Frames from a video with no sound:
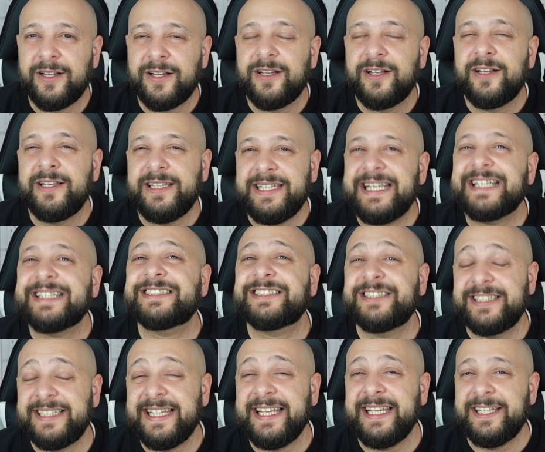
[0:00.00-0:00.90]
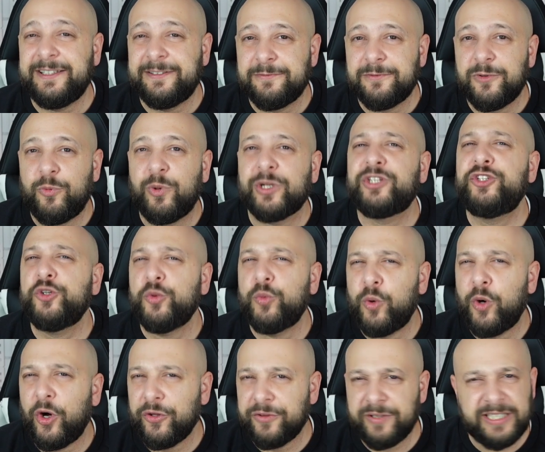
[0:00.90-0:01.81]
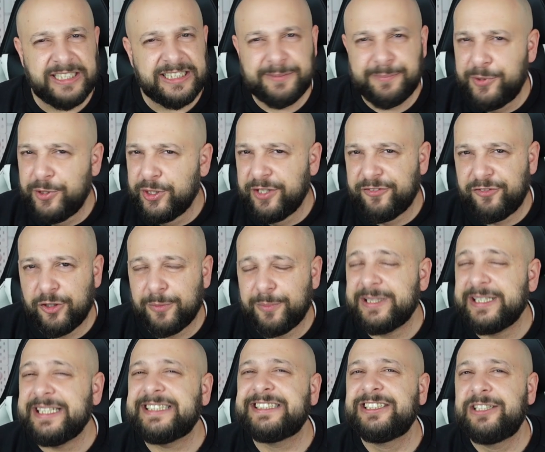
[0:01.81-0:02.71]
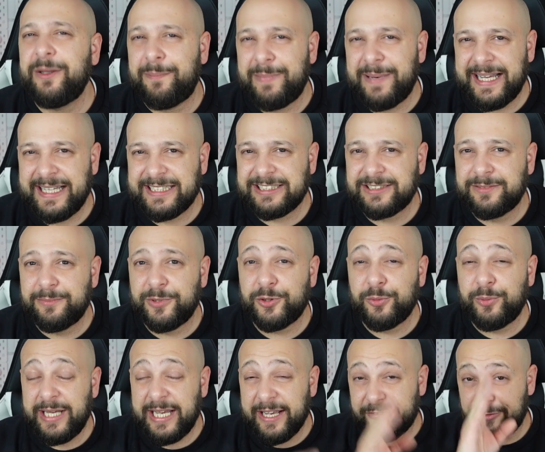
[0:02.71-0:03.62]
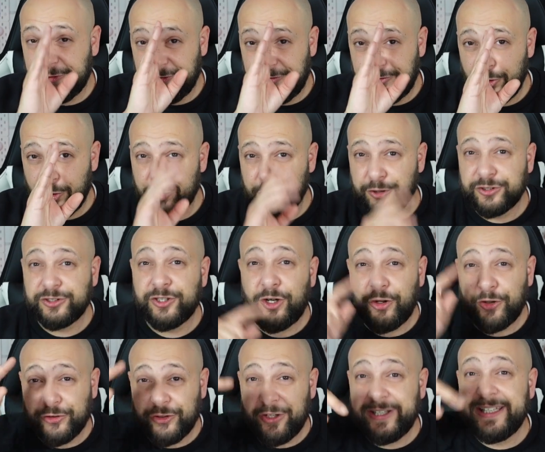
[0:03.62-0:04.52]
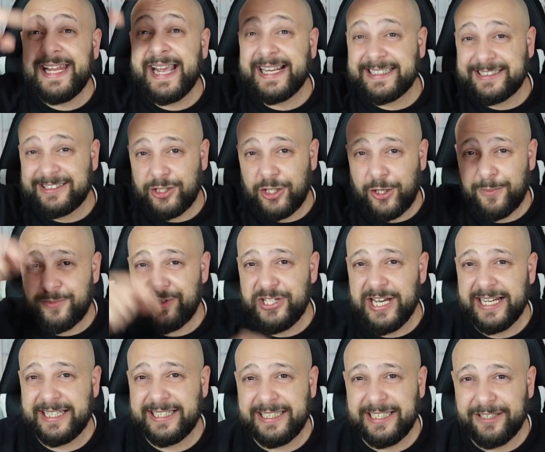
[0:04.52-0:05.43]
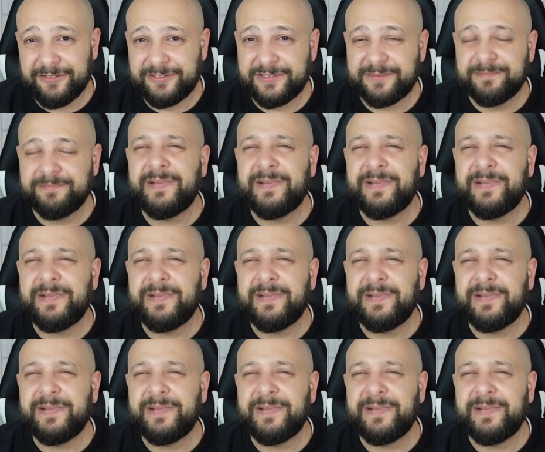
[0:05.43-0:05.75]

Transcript: yesterday what you won is beautiful, but it's the past, but we have to focus on the next objectives.